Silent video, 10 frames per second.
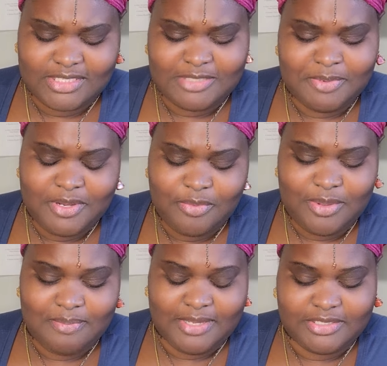Spirit,
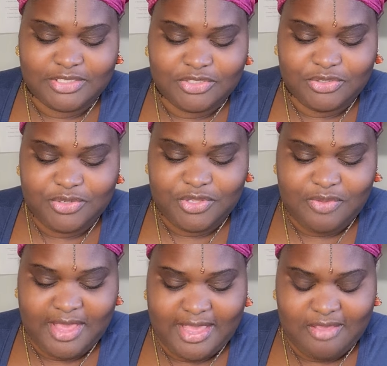what message do you
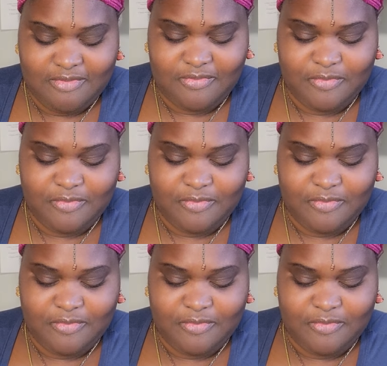have